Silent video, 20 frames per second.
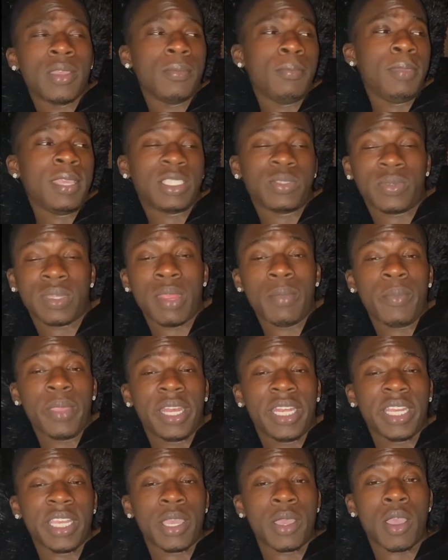Bitch, when I'm ready
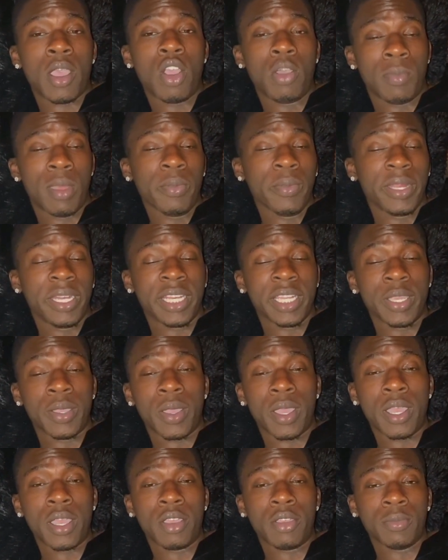to go home, I'm ready to go
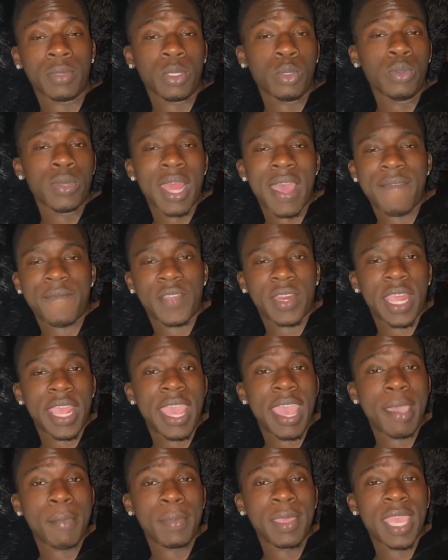home. You not gonna
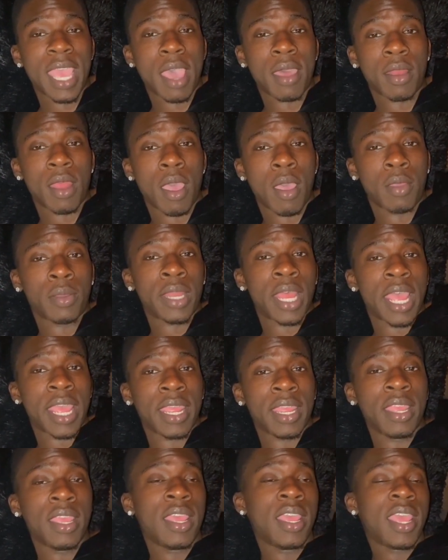have me out all night,
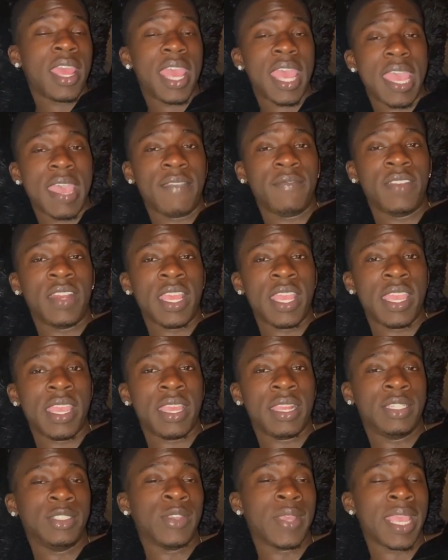half dead,
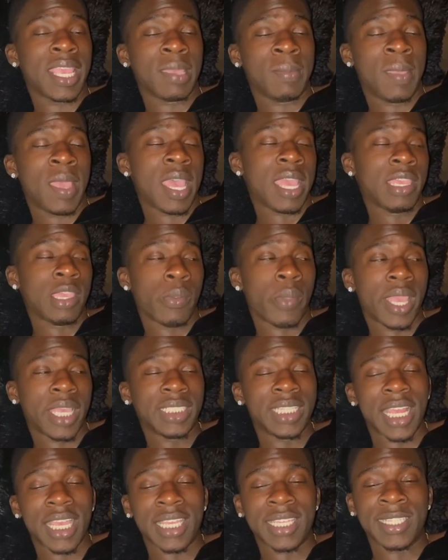dragging behind your ass
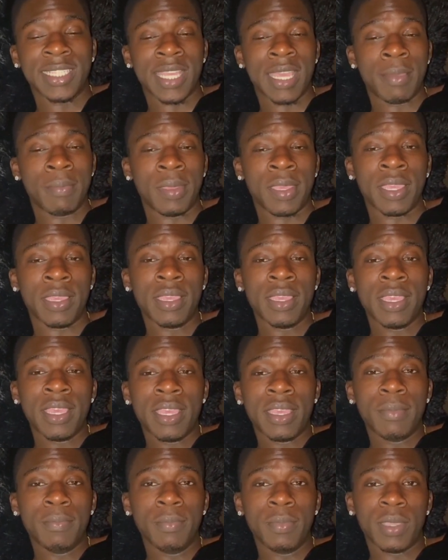like a zombie
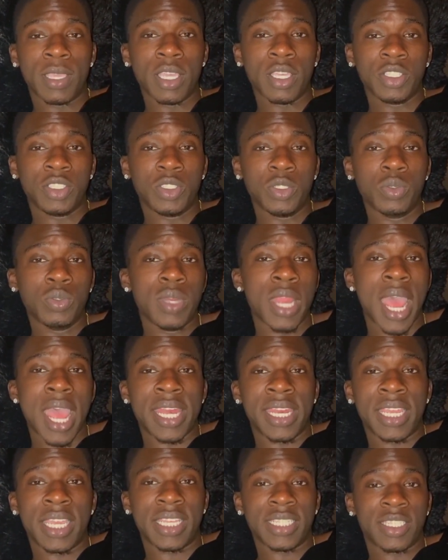because you not
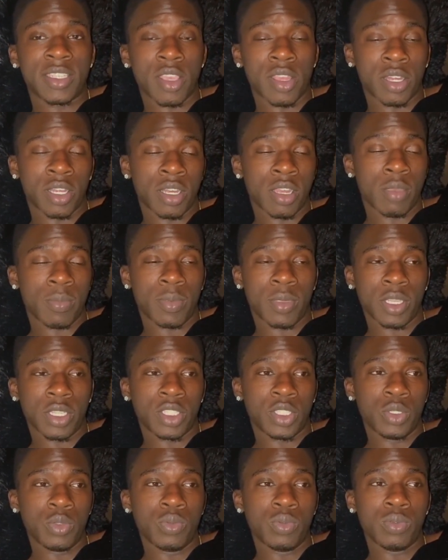done turning up because
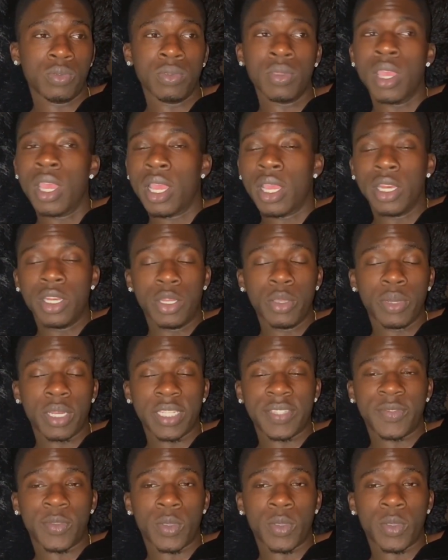you do this for a